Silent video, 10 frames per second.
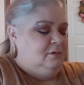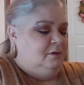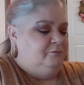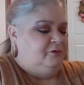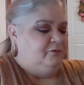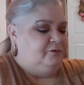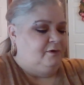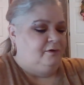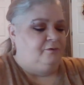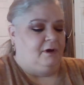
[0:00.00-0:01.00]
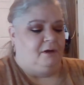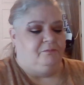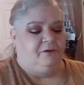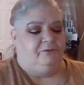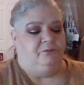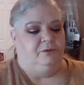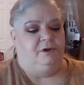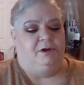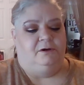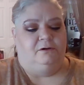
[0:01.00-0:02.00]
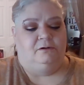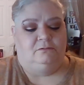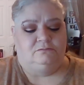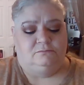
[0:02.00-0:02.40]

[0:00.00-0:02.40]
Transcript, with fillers: I'm just going to grab this one here.